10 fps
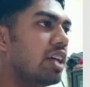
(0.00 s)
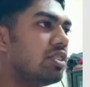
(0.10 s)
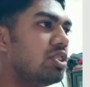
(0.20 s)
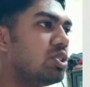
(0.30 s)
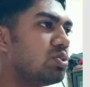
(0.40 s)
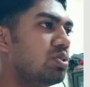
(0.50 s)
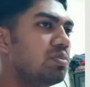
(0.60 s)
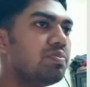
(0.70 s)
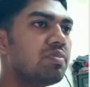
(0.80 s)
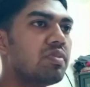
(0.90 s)
acetone
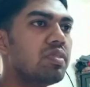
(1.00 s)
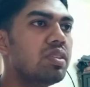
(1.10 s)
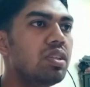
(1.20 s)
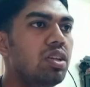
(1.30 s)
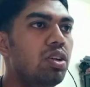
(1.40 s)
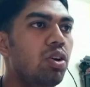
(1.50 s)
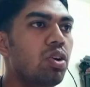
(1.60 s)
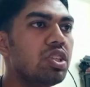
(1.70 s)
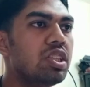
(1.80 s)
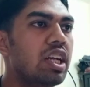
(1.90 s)

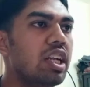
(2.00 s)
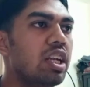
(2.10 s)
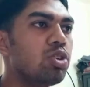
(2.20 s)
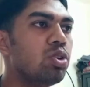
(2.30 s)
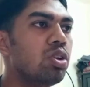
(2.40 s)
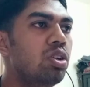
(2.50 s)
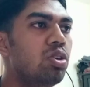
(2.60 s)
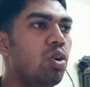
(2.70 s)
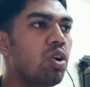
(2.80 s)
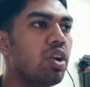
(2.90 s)
or ethyl alcohol
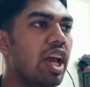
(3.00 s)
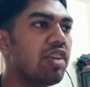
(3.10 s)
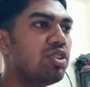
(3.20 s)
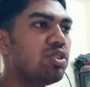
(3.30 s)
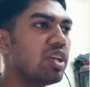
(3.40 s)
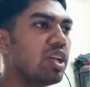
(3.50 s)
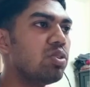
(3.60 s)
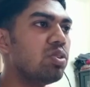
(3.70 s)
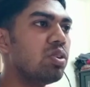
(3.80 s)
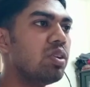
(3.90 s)
or acetone
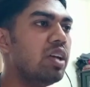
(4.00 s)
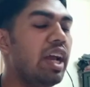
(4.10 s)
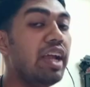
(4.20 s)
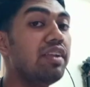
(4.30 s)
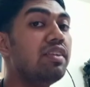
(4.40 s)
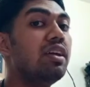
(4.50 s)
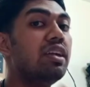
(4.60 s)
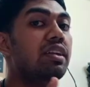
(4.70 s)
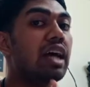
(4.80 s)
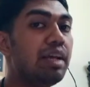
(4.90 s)
alcohol, and
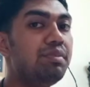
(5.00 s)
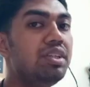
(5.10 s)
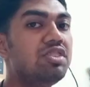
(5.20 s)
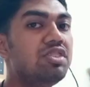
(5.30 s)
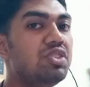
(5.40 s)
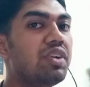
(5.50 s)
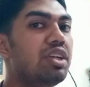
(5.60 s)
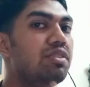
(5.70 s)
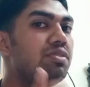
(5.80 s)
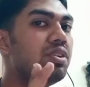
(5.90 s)
the timing is
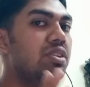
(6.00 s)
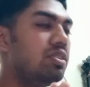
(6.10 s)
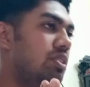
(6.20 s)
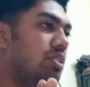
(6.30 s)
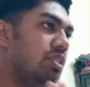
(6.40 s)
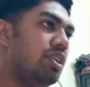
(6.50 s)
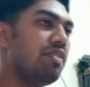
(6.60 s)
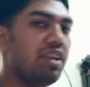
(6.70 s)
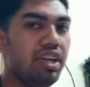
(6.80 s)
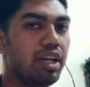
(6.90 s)
different for
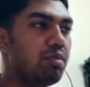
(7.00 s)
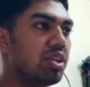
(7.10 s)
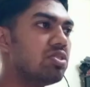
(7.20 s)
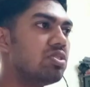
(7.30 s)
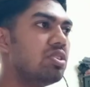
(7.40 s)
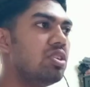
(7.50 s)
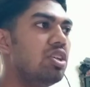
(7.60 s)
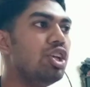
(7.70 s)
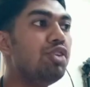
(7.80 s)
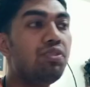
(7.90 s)
different chemicals.
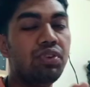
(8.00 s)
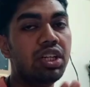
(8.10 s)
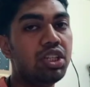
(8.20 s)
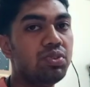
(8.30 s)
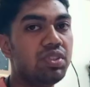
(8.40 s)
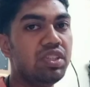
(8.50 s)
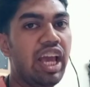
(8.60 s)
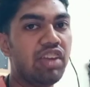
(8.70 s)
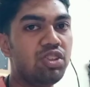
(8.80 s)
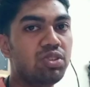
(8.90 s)
If we are
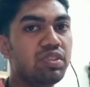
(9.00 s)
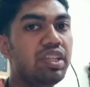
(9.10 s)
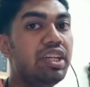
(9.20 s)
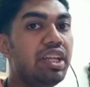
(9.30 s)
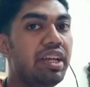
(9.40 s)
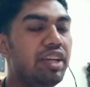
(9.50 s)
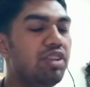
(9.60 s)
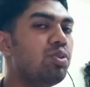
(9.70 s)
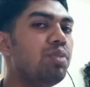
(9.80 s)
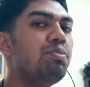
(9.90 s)
using acetone, then
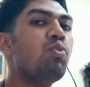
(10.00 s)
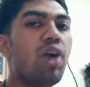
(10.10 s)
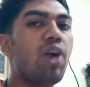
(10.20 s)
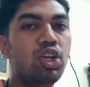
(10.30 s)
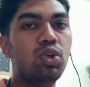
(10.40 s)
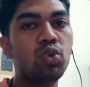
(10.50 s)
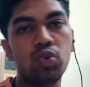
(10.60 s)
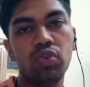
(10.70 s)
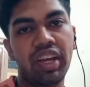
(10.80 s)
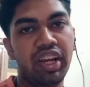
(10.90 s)
it should be 1
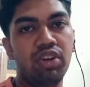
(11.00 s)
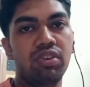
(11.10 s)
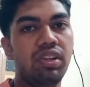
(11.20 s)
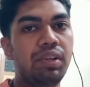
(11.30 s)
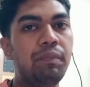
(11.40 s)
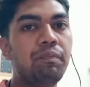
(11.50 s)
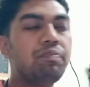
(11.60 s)
to 2 seconds only.